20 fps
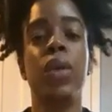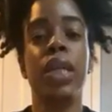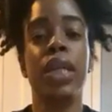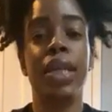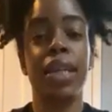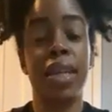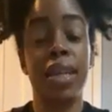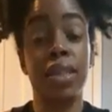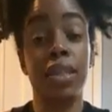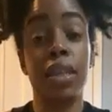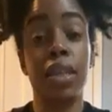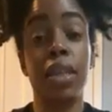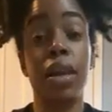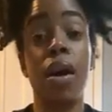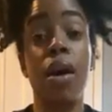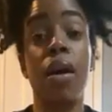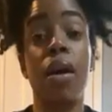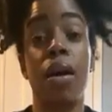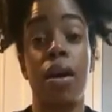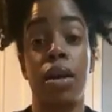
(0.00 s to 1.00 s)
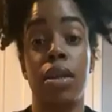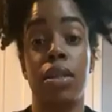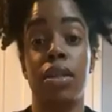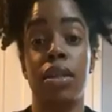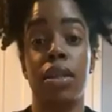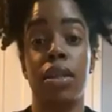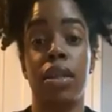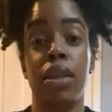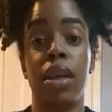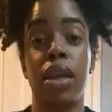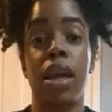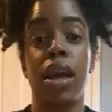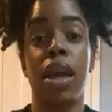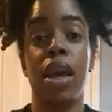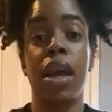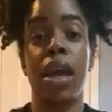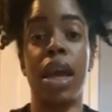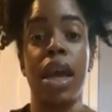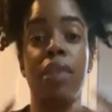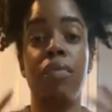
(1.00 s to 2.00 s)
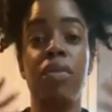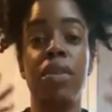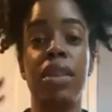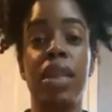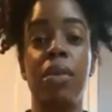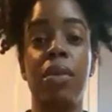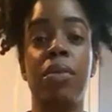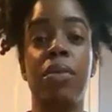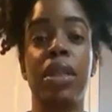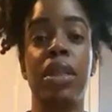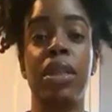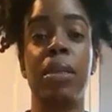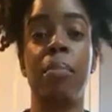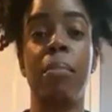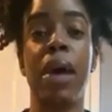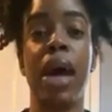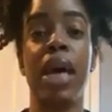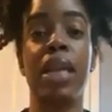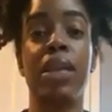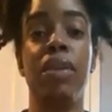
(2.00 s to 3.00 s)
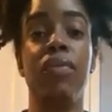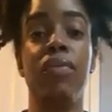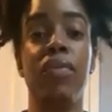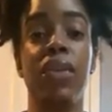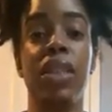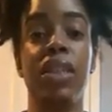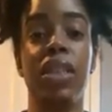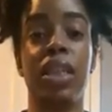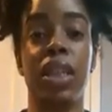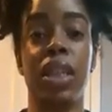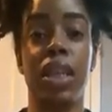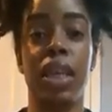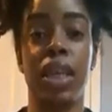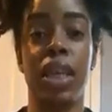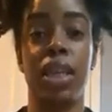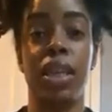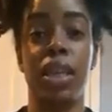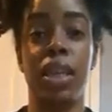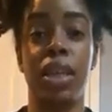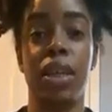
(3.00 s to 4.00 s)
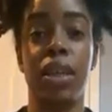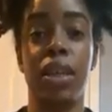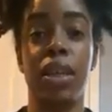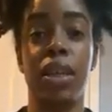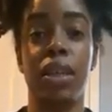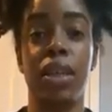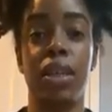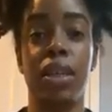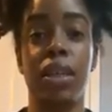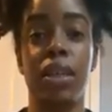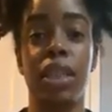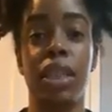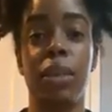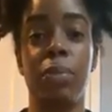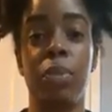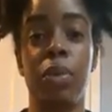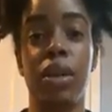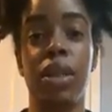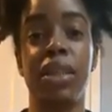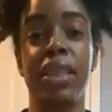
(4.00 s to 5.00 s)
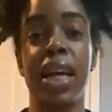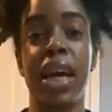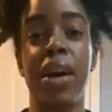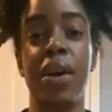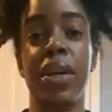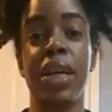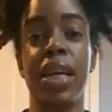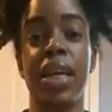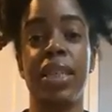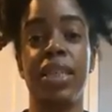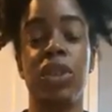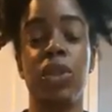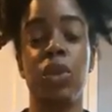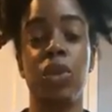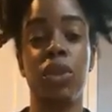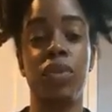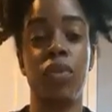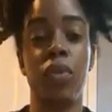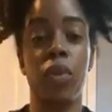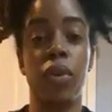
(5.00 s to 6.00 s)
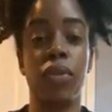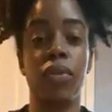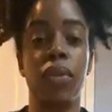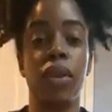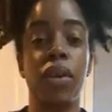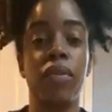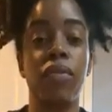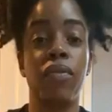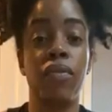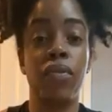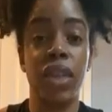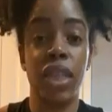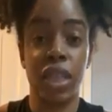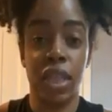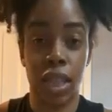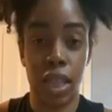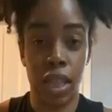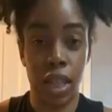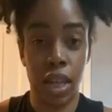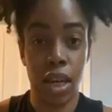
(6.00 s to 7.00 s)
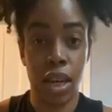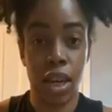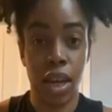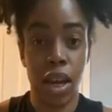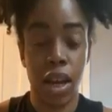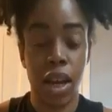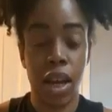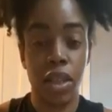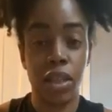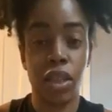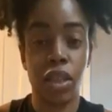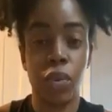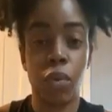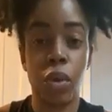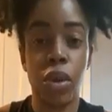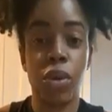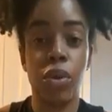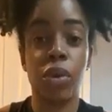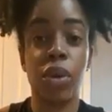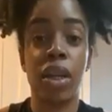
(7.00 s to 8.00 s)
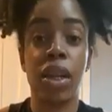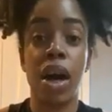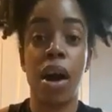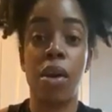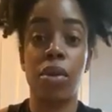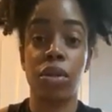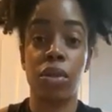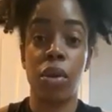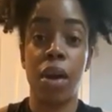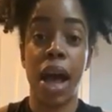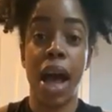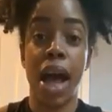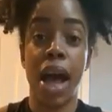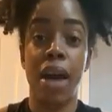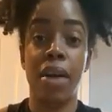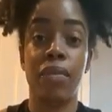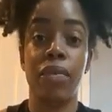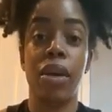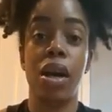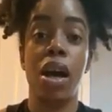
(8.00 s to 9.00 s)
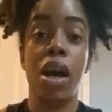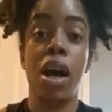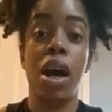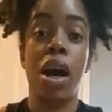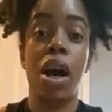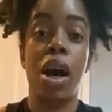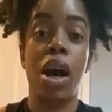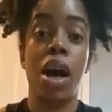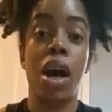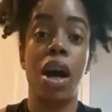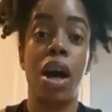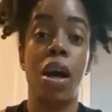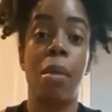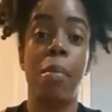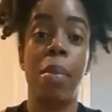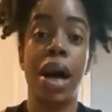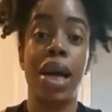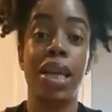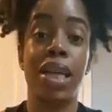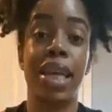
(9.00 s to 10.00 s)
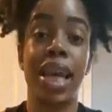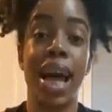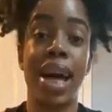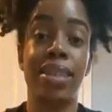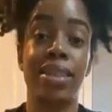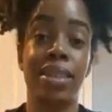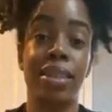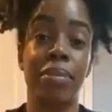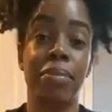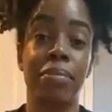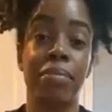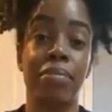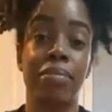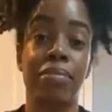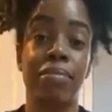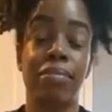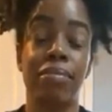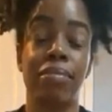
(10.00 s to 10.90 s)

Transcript: When it gets to the heart, everything within the body physically spreads out and shoots forth physically to where you can also have a bodygasm.